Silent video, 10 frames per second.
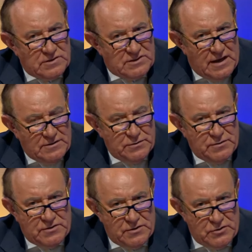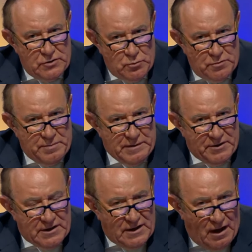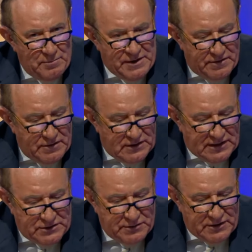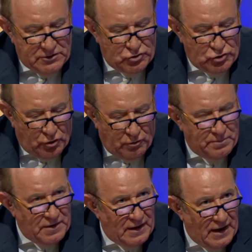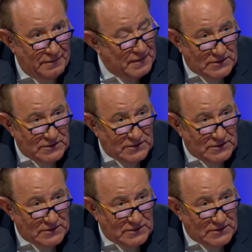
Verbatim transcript: say to us that you wouldn't be able to come here unless you had a job, and